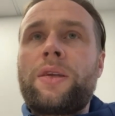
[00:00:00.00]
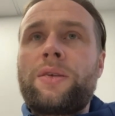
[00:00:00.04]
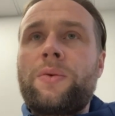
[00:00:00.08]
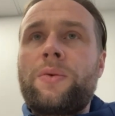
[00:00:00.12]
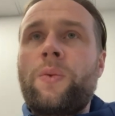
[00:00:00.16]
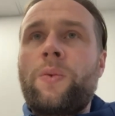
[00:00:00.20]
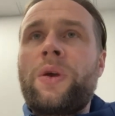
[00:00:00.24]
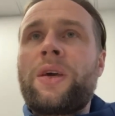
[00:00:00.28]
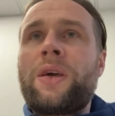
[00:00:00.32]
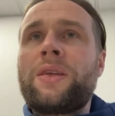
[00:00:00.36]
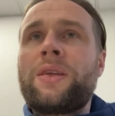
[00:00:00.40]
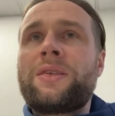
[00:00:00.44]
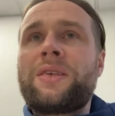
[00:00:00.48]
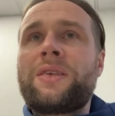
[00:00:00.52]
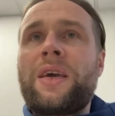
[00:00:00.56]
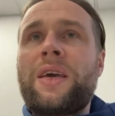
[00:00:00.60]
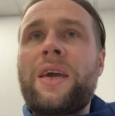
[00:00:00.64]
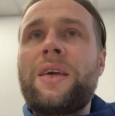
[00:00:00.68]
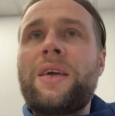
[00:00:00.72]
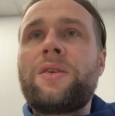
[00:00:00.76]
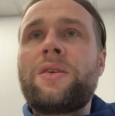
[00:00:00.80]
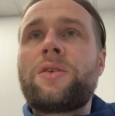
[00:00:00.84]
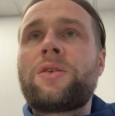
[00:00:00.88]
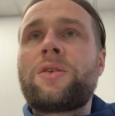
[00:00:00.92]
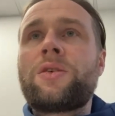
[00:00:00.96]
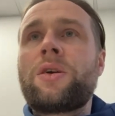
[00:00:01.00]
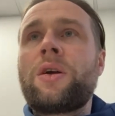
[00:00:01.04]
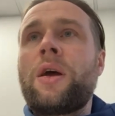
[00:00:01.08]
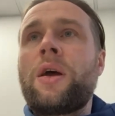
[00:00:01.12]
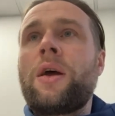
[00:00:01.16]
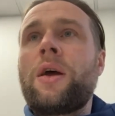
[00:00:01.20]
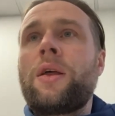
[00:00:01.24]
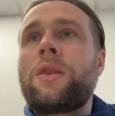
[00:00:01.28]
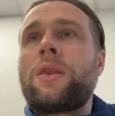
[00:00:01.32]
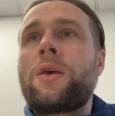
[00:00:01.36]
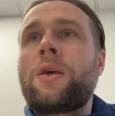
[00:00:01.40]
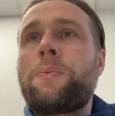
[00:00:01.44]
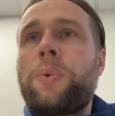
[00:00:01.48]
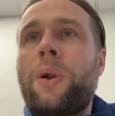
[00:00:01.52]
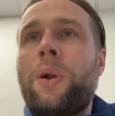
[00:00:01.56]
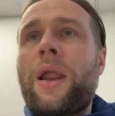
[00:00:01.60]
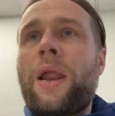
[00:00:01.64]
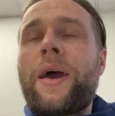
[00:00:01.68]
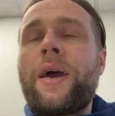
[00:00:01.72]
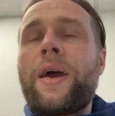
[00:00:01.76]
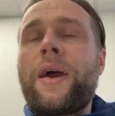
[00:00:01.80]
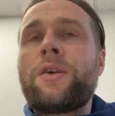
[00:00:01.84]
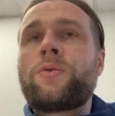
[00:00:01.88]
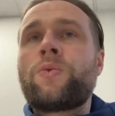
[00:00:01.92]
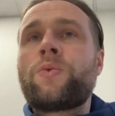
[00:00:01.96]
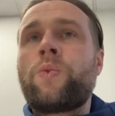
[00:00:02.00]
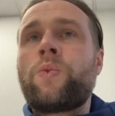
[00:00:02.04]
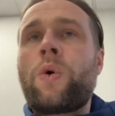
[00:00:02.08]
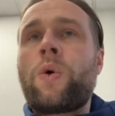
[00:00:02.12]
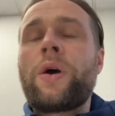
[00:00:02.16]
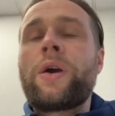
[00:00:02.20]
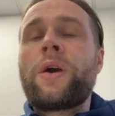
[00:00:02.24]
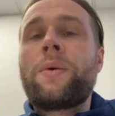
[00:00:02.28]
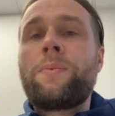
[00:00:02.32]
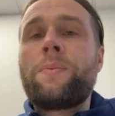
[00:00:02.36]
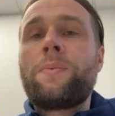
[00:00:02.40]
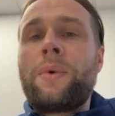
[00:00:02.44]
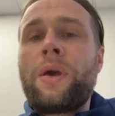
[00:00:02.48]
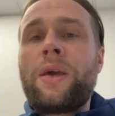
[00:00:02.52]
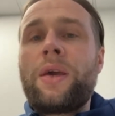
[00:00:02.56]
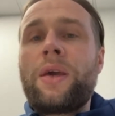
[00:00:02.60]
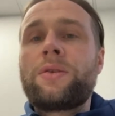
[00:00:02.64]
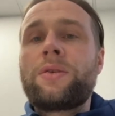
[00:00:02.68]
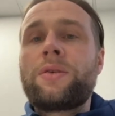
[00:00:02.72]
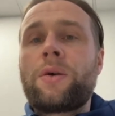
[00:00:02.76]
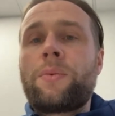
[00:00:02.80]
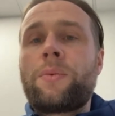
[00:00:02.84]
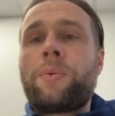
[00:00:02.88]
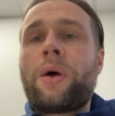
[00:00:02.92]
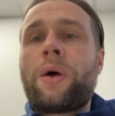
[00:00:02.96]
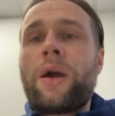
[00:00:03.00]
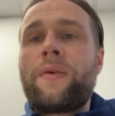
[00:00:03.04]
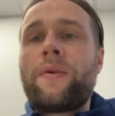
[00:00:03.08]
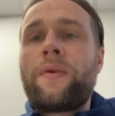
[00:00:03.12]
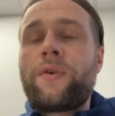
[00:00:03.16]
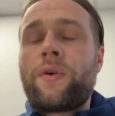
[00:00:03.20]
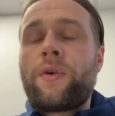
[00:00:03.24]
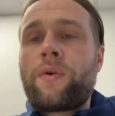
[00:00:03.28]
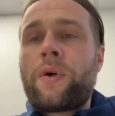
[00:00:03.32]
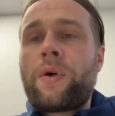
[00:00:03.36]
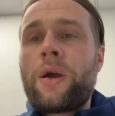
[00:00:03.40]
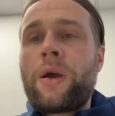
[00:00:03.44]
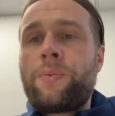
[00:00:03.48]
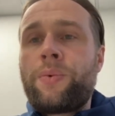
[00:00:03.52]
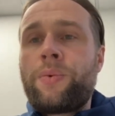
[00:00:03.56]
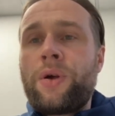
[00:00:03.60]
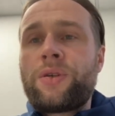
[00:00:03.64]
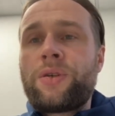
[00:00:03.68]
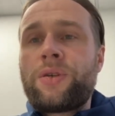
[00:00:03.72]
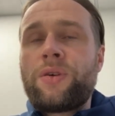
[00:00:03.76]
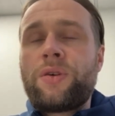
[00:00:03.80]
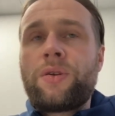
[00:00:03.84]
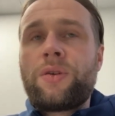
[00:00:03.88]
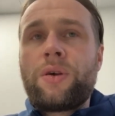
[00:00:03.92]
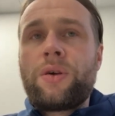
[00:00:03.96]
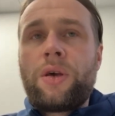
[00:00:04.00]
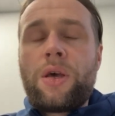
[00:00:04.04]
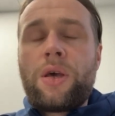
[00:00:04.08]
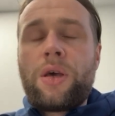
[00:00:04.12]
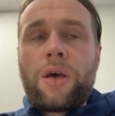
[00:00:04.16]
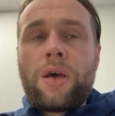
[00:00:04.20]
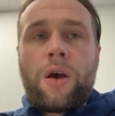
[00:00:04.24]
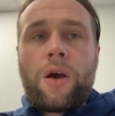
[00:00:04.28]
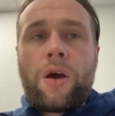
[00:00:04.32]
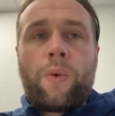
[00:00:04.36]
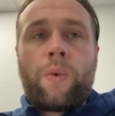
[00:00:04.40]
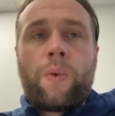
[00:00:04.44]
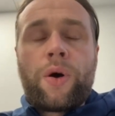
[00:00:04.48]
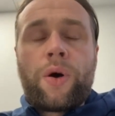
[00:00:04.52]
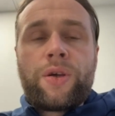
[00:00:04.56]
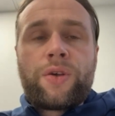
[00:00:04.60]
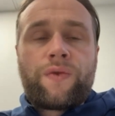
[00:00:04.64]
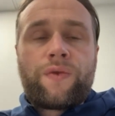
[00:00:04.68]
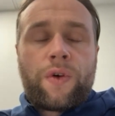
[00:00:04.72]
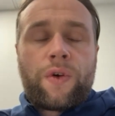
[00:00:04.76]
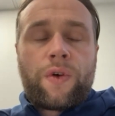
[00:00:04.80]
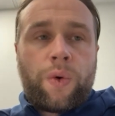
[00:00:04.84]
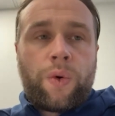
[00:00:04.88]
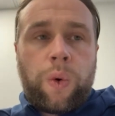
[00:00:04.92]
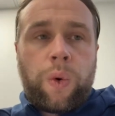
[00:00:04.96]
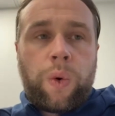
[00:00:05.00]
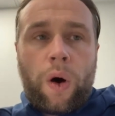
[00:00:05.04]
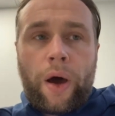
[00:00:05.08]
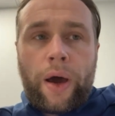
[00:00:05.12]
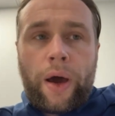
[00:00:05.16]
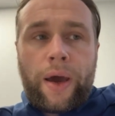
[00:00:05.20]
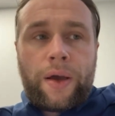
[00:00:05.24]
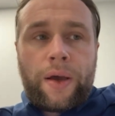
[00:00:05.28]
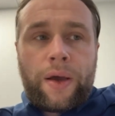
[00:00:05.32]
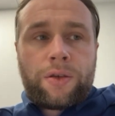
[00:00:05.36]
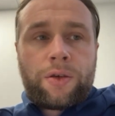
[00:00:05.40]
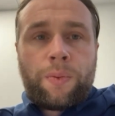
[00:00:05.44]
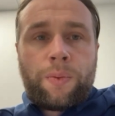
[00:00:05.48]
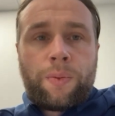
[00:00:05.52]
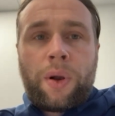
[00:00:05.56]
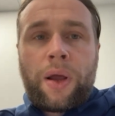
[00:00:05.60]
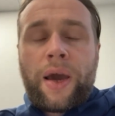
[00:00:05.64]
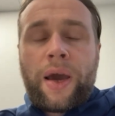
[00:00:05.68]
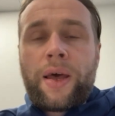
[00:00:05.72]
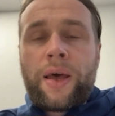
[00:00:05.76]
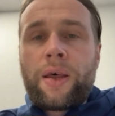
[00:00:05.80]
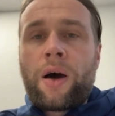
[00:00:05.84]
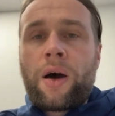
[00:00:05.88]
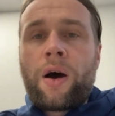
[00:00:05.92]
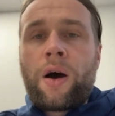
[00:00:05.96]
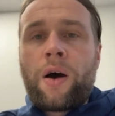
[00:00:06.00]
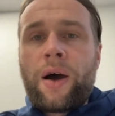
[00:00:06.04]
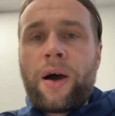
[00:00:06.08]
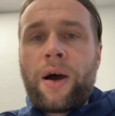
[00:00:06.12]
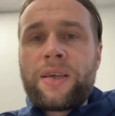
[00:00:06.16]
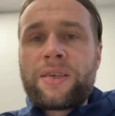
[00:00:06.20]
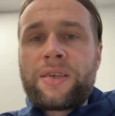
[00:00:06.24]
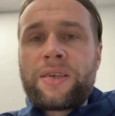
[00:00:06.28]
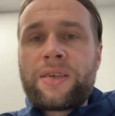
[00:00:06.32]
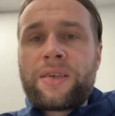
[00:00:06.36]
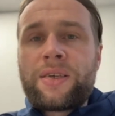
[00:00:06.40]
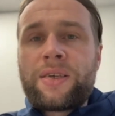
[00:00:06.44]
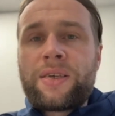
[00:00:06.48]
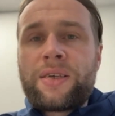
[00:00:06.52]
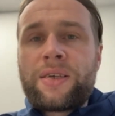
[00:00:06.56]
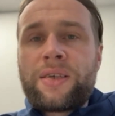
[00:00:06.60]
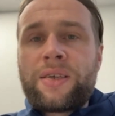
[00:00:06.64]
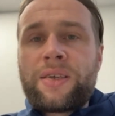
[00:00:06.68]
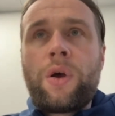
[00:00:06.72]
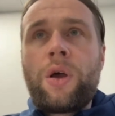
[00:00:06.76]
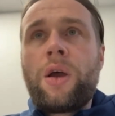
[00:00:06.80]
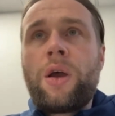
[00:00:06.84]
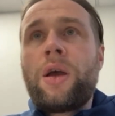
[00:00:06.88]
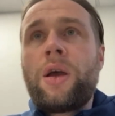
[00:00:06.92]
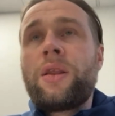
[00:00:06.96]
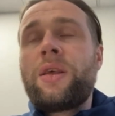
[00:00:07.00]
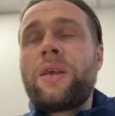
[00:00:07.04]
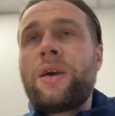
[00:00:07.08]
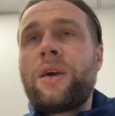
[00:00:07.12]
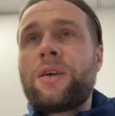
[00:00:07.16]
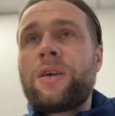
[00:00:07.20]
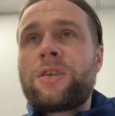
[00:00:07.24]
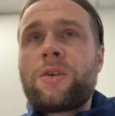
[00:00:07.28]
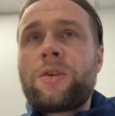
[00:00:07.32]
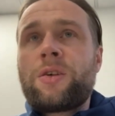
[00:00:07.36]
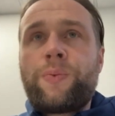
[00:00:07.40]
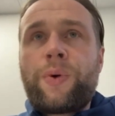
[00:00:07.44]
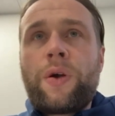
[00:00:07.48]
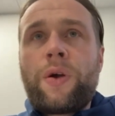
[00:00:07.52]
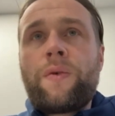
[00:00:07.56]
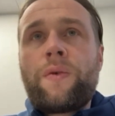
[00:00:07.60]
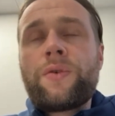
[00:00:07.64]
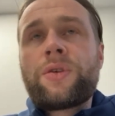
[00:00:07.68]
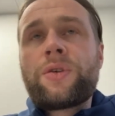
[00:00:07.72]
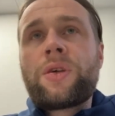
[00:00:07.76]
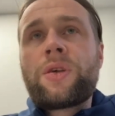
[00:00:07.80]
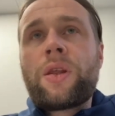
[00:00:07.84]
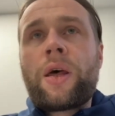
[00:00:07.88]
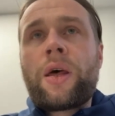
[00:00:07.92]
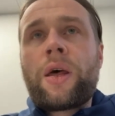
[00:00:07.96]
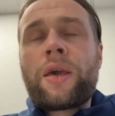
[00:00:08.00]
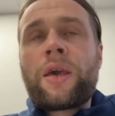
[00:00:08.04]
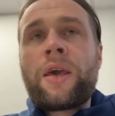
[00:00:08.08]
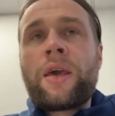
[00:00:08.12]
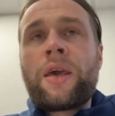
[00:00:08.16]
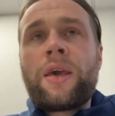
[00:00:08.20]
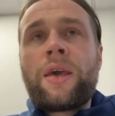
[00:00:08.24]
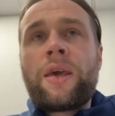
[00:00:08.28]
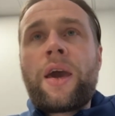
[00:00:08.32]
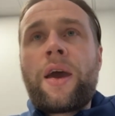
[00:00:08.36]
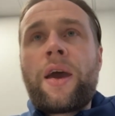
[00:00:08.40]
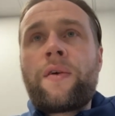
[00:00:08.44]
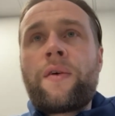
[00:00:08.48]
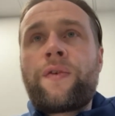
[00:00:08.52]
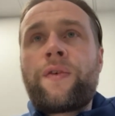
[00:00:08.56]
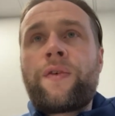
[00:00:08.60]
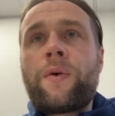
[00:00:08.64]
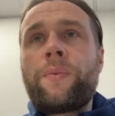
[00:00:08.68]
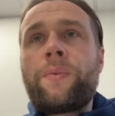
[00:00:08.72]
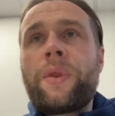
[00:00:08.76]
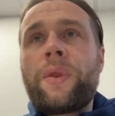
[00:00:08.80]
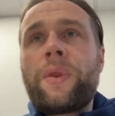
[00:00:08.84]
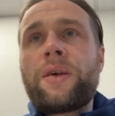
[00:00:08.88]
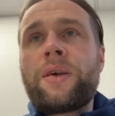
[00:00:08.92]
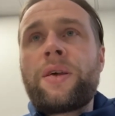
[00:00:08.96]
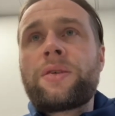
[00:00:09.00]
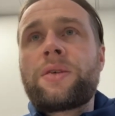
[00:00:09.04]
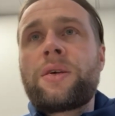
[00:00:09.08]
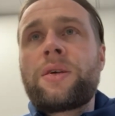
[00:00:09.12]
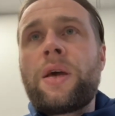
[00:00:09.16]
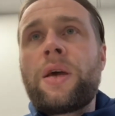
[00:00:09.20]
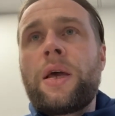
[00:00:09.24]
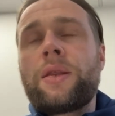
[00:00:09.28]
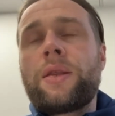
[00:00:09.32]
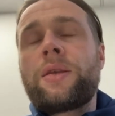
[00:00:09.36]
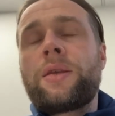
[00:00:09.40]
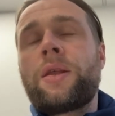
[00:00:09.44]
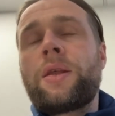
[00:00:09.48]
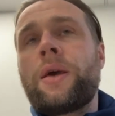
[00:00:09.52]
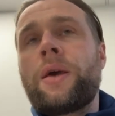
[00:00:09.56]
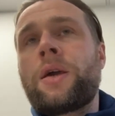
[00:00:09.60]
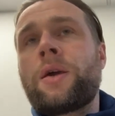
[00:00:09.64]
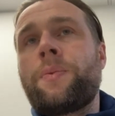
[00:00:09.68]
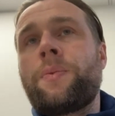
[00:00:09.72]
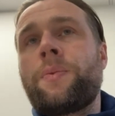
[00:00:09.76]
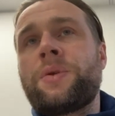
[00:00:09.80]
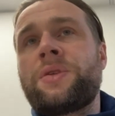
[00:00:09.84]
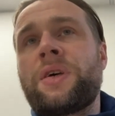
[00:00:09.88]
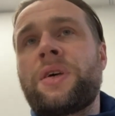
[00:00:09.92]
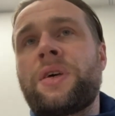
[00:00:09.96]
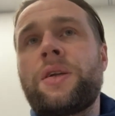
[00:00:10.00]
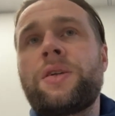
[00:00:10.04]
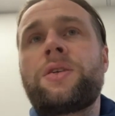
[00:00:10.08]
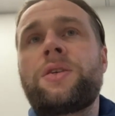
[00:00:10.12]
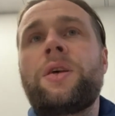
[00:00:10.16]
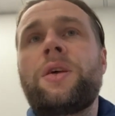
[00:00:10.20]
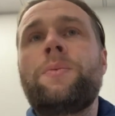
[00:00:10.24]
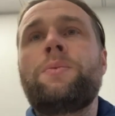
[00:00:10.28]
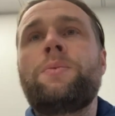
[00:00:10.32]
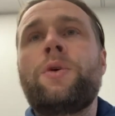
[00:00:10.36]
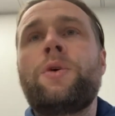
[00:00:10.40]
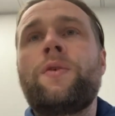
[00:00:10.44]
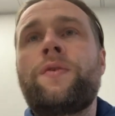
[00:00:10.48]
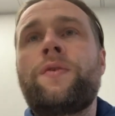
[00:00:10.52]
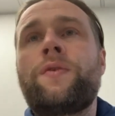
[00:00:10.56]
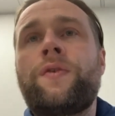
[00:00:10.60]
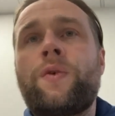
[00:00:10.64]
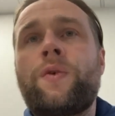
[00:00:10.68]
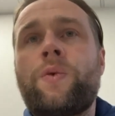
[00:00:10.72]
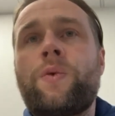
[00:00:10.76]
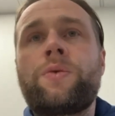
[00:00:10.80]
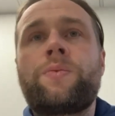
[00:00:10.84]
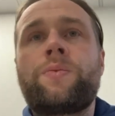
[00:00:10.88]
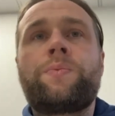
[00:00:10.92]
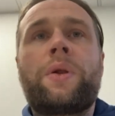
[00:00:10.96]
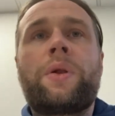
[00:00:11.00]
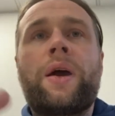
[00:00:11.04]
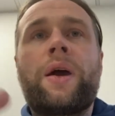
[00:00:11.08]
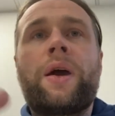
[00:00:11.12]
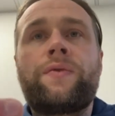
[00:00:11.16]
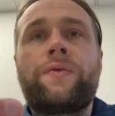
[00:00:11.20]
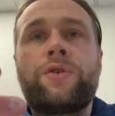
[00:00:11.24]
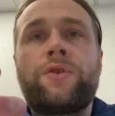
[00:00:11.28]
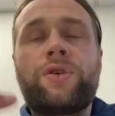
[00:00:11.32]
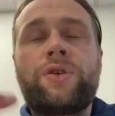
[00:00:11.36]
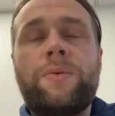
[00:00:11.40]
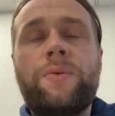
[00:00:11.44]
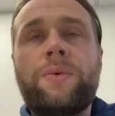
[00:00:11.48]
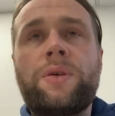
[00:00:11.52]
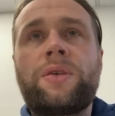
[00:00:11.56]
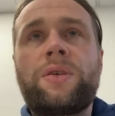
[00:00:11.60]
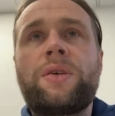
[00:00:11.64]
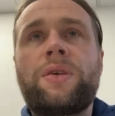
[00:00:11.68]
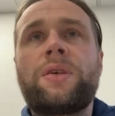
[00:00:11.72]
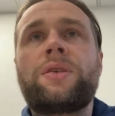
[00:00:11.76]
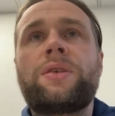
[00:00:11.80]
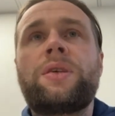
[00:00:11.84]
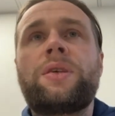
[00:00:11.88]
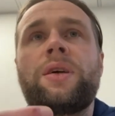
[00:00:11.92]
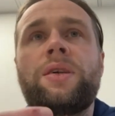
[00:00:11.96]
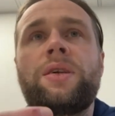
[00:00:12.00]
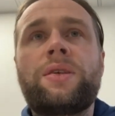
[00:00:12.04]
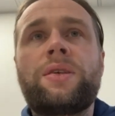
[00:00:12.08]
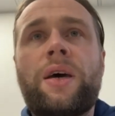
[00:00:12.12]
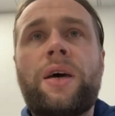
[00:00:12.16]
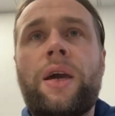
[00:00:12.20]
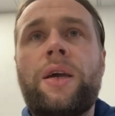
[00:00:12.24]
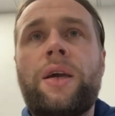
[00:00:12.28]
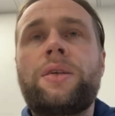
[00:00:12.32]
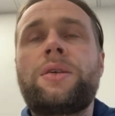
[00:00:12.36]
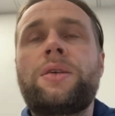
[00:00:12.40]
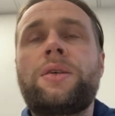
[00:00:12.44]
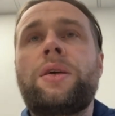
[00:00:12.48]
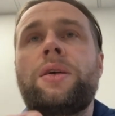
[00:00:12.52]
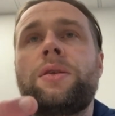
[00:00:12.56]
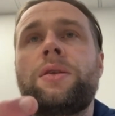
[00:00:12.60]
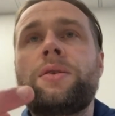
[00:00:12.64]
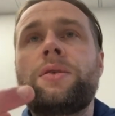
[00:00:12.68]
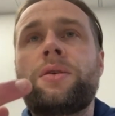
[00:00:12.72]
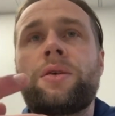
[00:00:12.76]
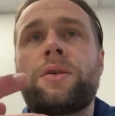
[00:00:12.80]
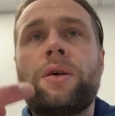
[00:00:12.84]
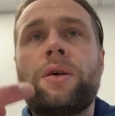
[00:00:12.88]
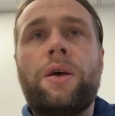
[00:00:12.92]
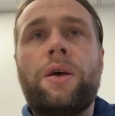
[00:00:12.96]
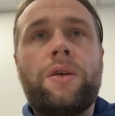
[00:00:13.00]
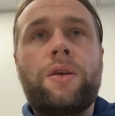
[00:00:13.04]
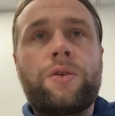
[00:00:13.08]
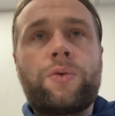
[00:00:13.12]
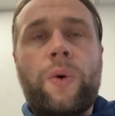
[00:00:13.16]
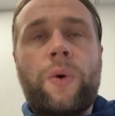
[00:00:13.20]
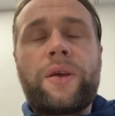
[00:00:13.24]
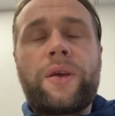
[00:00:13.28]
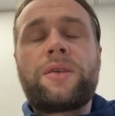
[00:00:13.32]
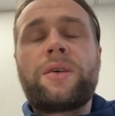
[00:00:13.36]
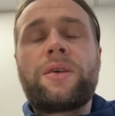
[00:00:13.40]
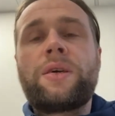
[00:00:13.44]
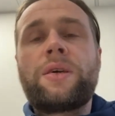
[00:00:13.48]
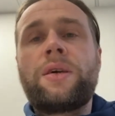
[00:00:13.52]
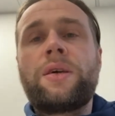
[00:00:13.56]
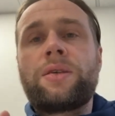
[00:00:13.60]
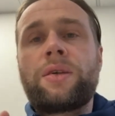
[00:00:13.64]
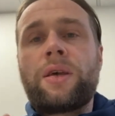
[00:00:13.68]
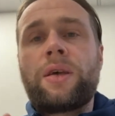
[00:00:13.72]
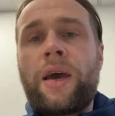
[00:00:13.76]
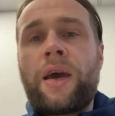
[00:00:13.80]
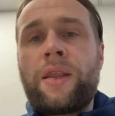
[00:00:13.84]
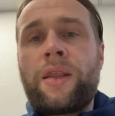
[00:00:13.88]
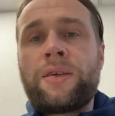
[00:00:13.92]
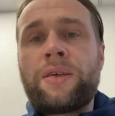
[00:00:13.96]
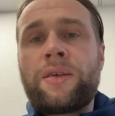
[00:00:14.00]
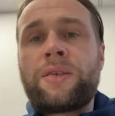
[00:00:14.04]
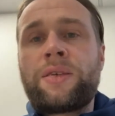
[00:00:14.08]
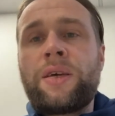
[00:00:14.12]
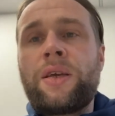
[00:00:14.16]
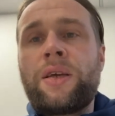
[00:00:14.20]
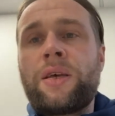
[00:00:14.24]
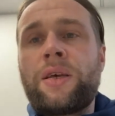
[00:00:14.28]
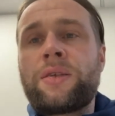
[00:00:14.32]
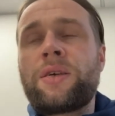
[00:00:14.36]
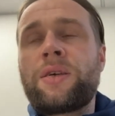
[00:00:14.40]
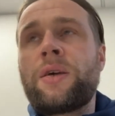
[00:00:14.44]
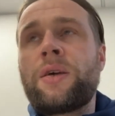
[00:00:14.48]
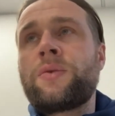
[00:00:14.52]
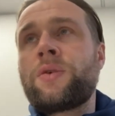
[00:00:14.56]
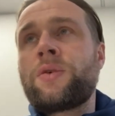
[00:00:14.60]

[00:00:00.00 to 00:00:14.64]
we can teach the players what it means to play for Great Britain, what is required to play at the highest level, the experience that they can get from this, that they can potentially move forward playing for GB 16s, 18s, 20s, and the senior team.